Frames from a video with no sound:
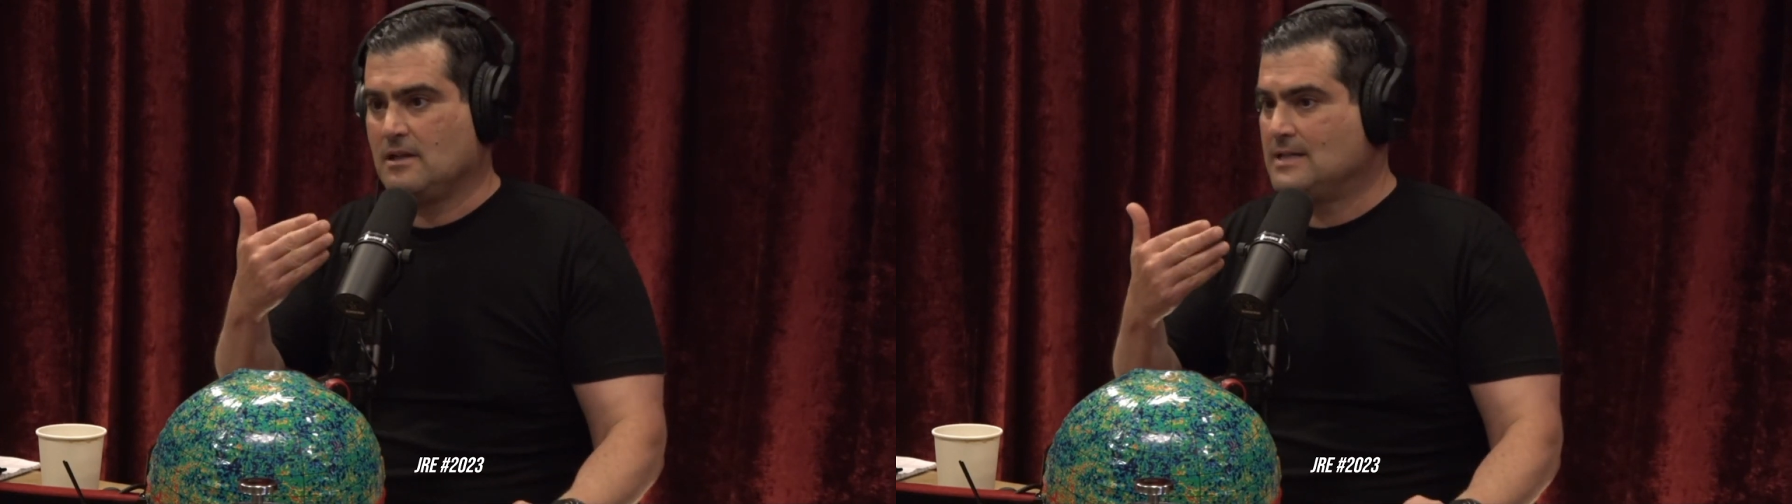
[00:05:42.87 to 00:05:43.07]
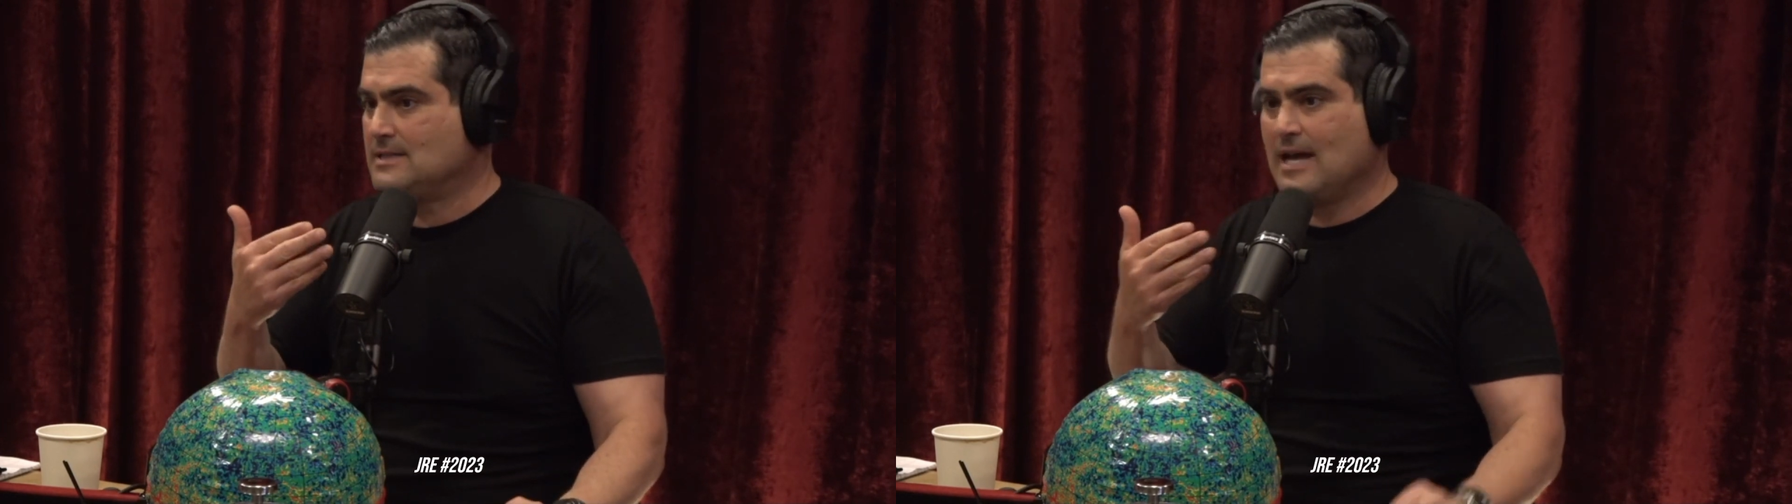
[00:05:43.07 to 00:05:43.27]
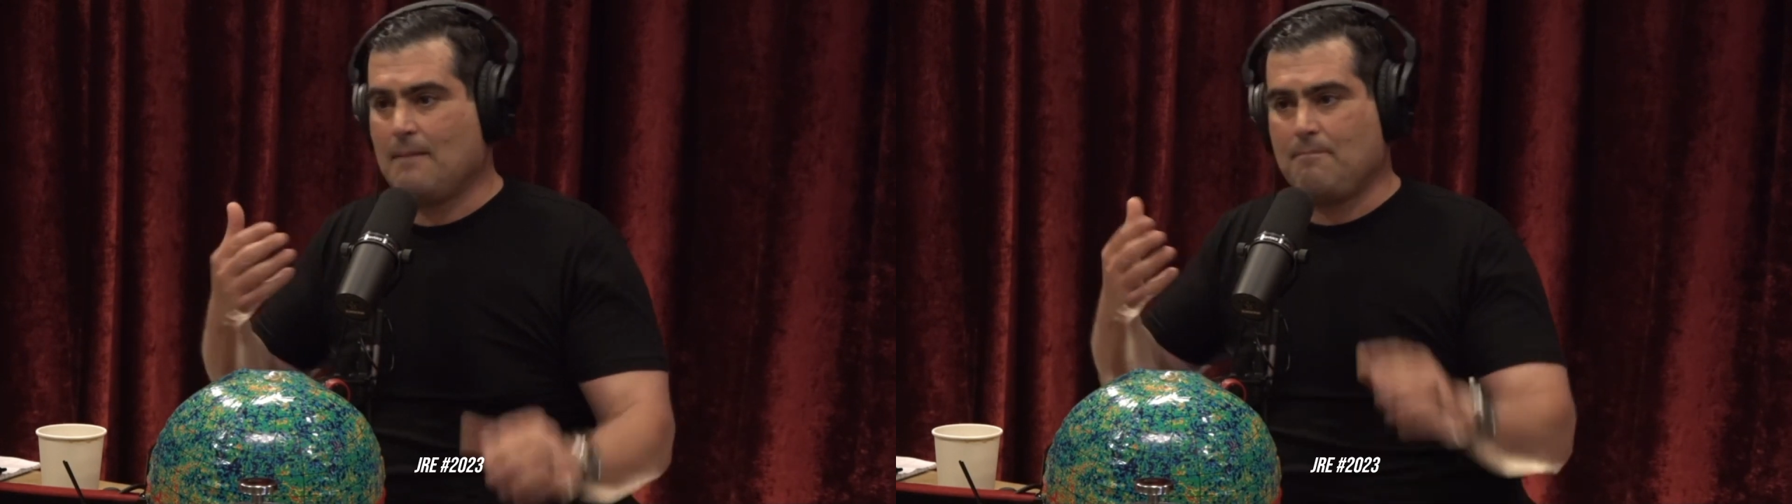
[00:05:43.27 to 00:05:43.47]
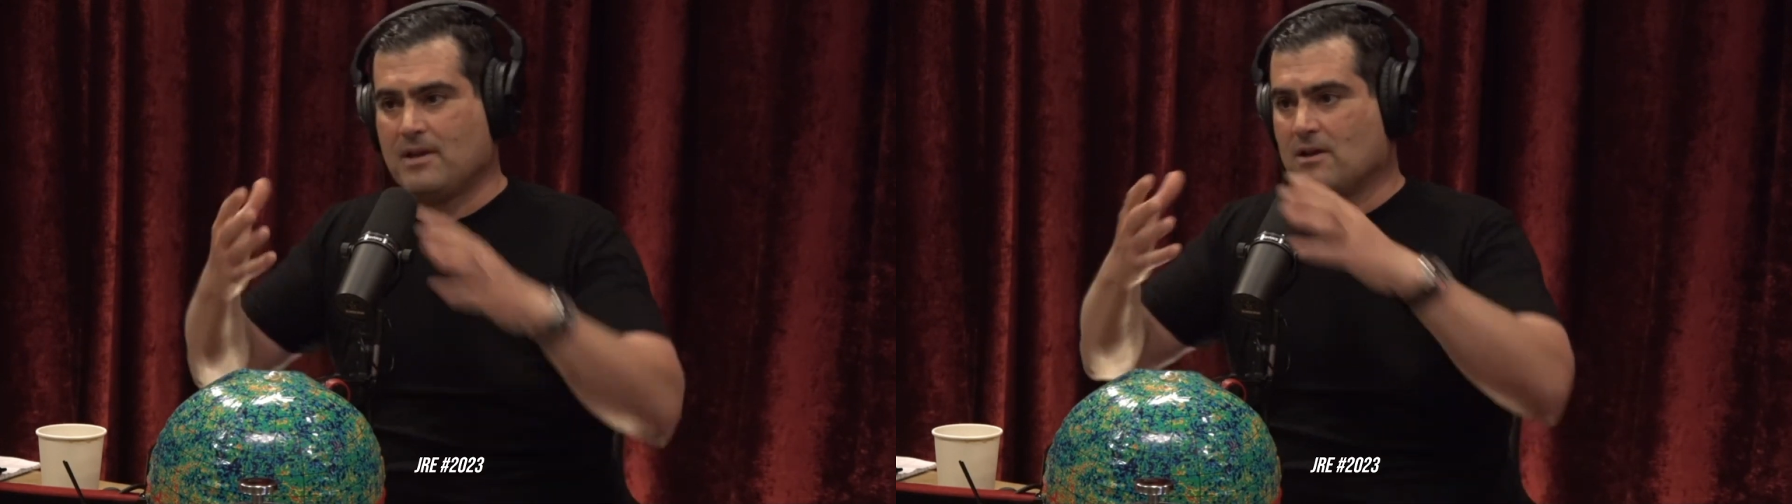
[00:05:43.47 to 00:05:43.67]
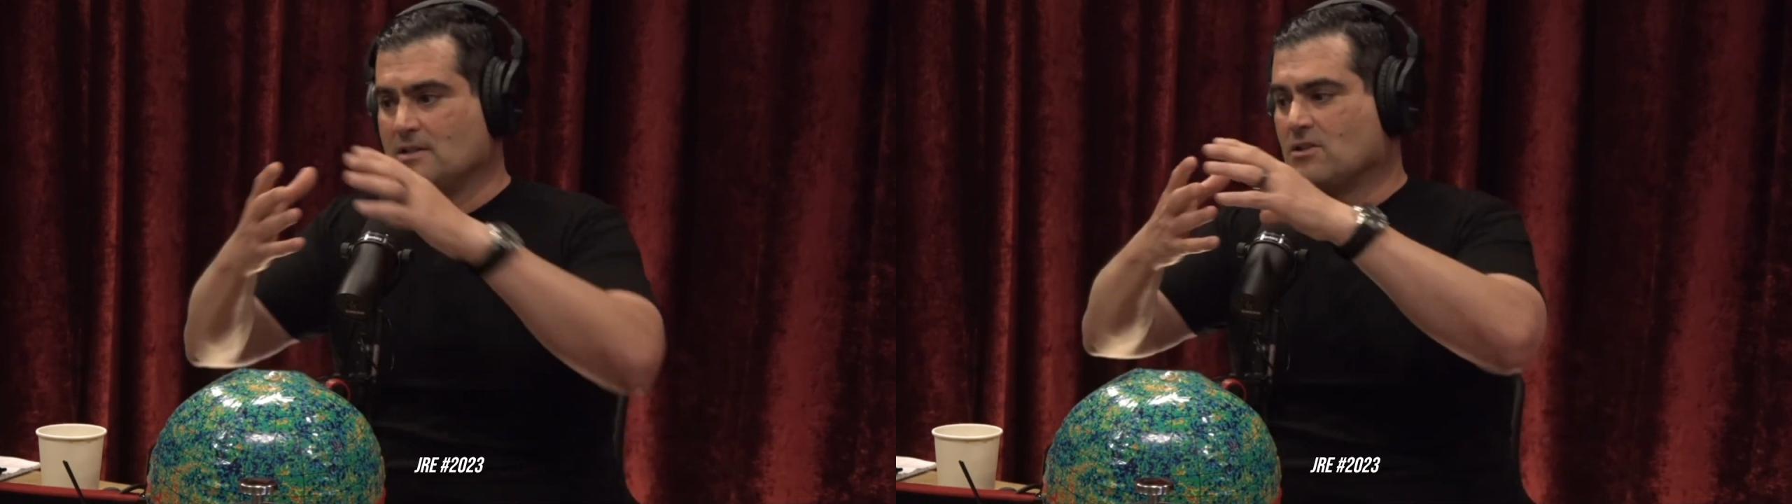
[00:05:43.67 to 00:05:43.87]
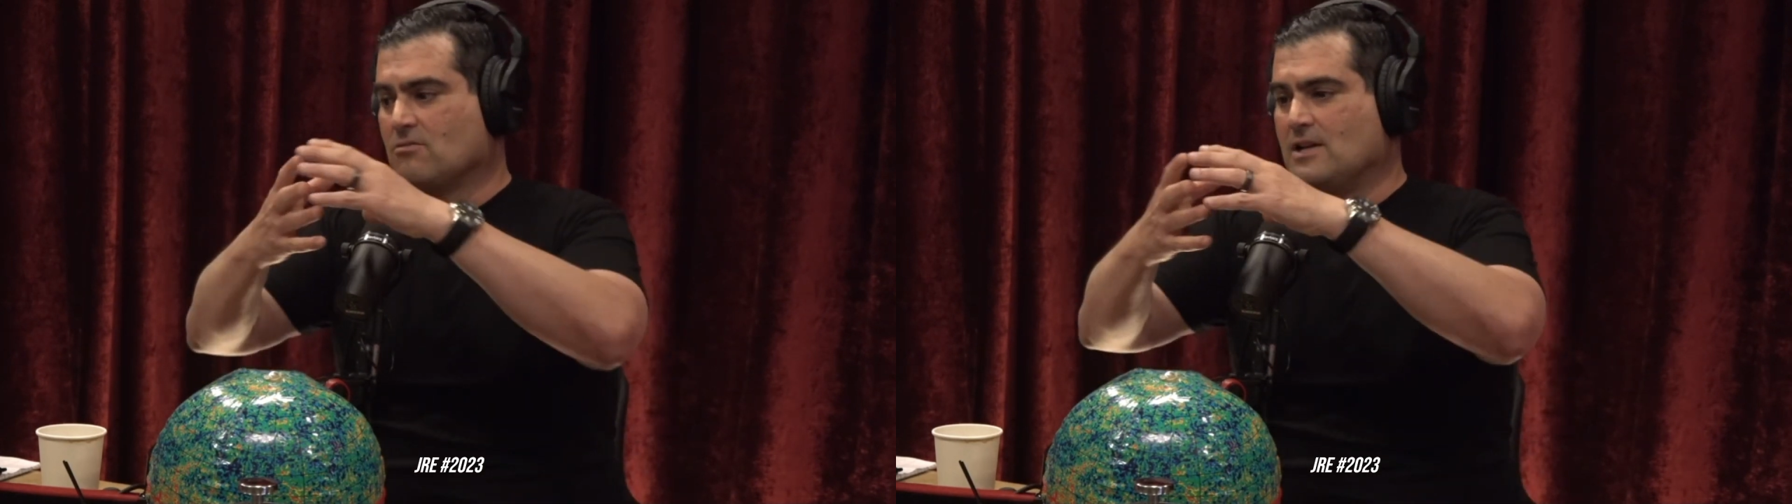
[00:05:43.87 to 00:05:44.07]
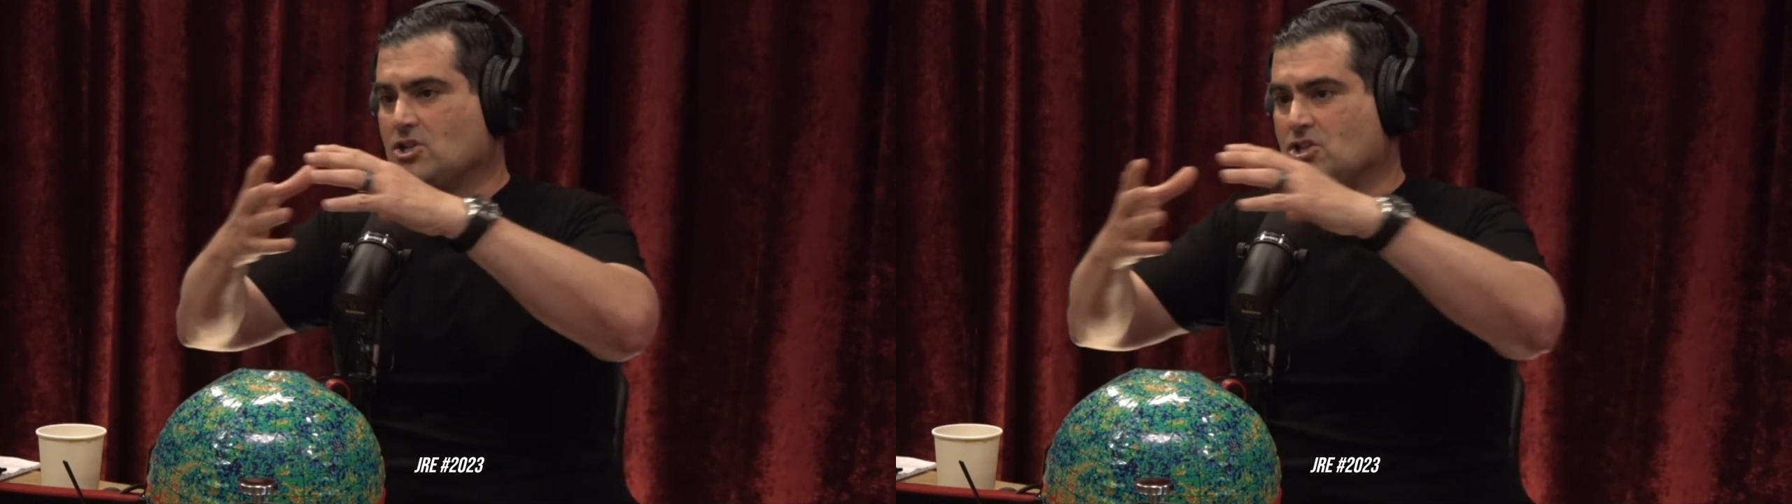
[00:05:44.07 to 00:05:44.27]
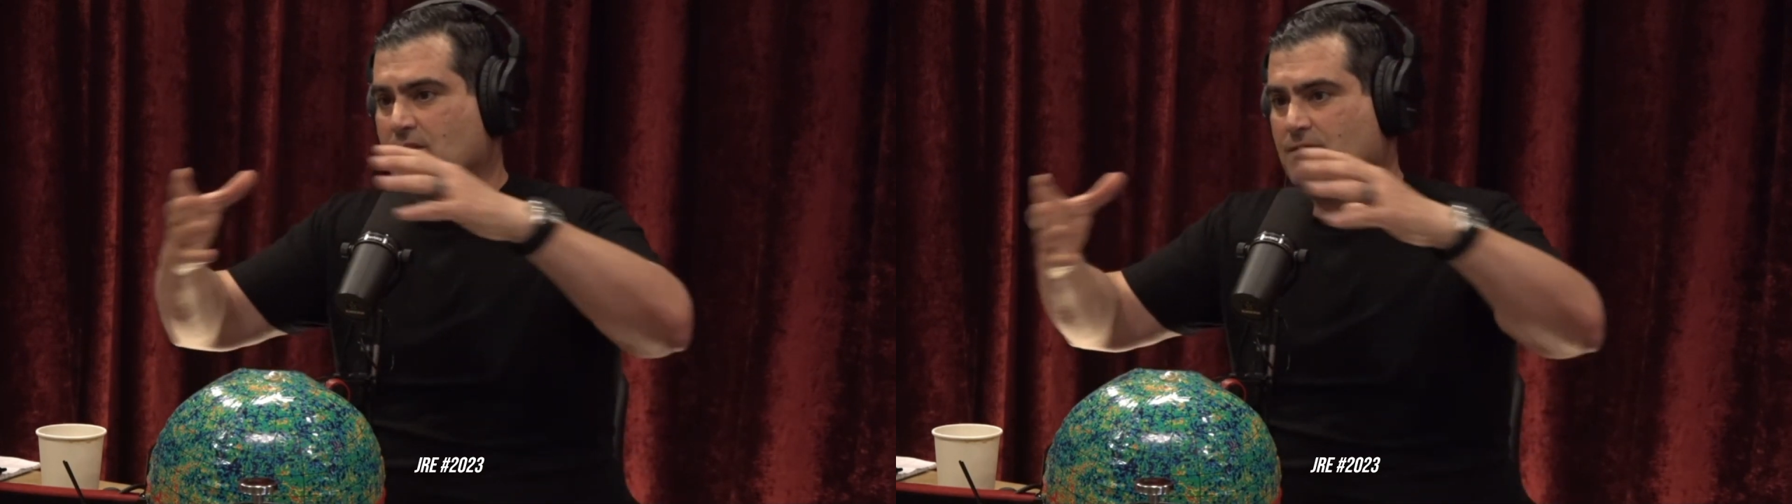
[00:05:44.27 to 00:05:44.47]
is not because they're red
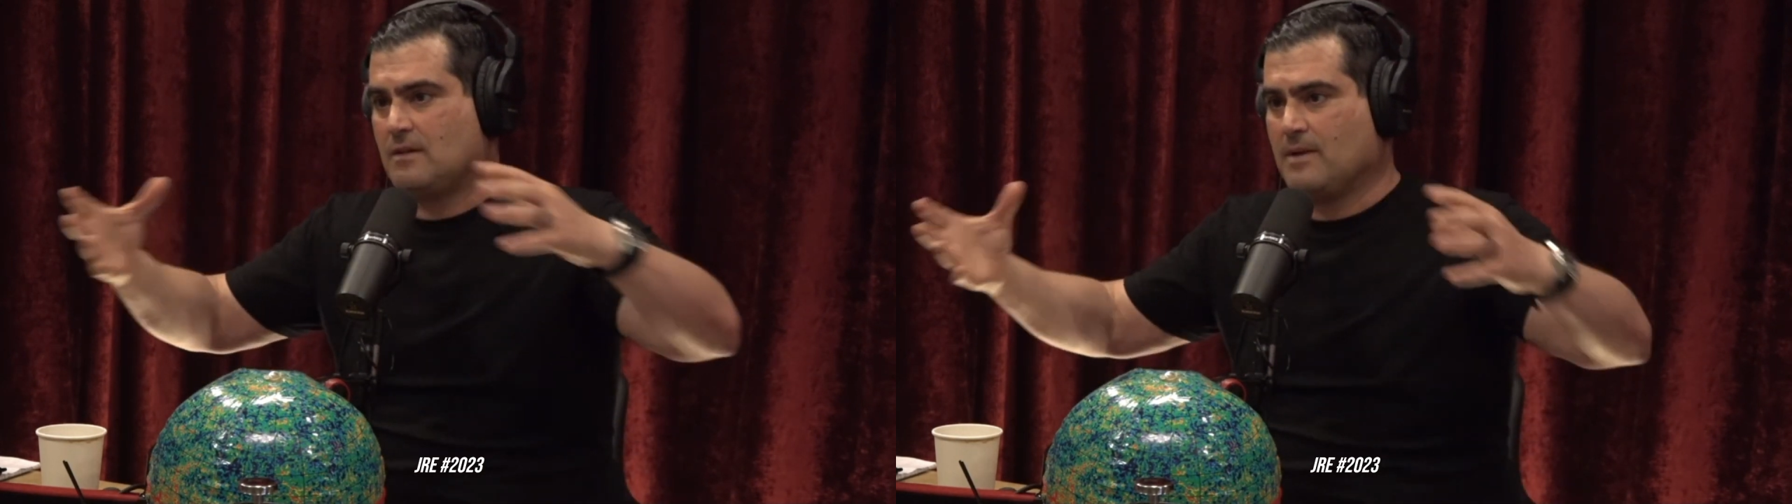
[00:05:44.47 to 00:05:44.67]
shifted